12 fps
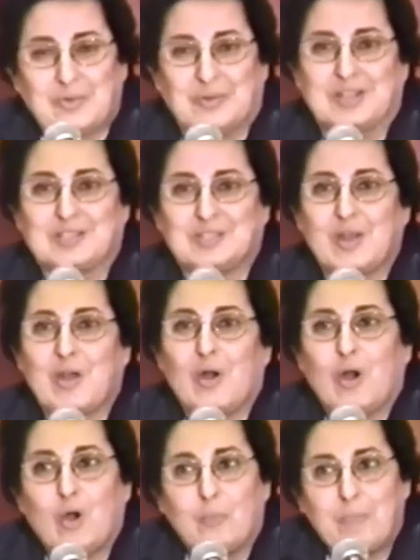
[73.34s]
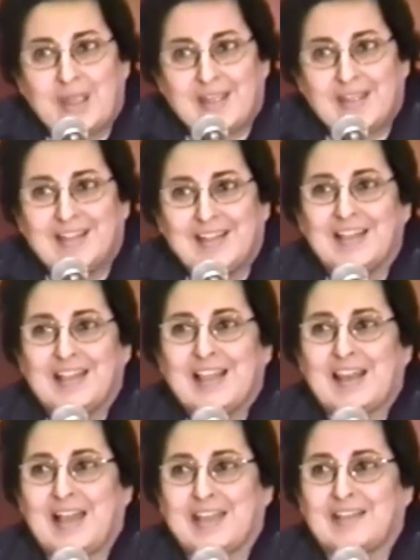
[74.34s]
it's Obe,
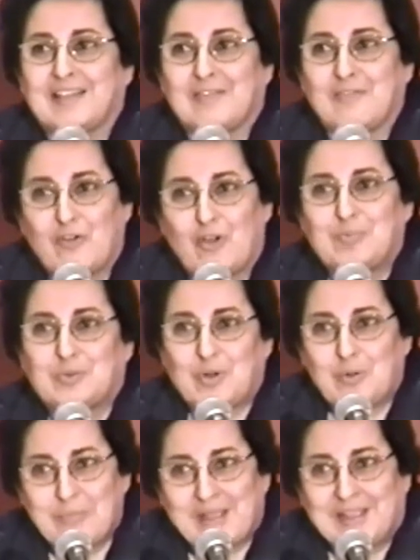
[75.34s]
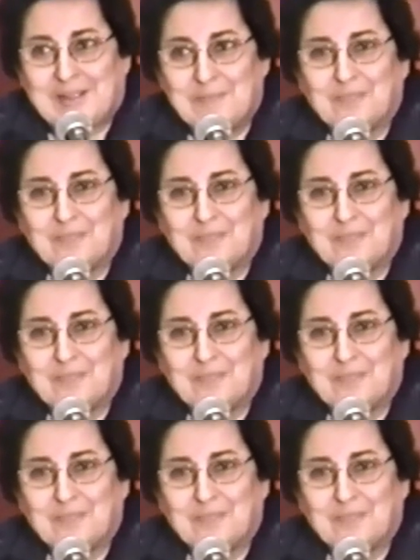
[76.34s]
like verb to obey.